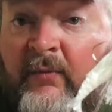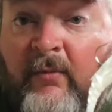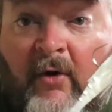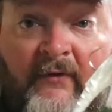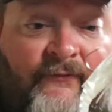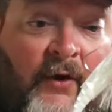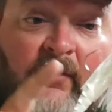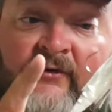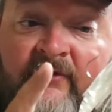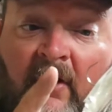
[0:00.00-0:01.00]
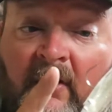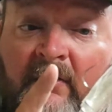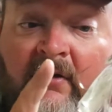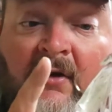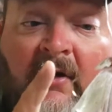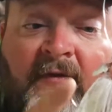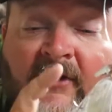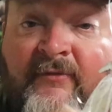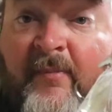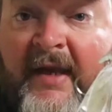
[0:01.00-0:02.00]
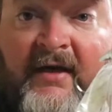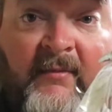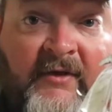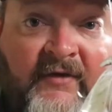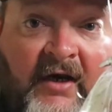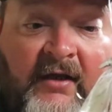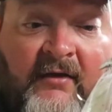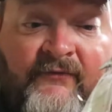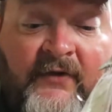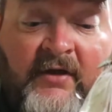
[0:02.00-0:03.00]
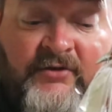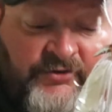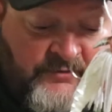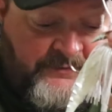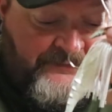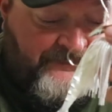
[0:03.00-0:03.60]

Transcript: and we're more focused on this bait imitating a fish.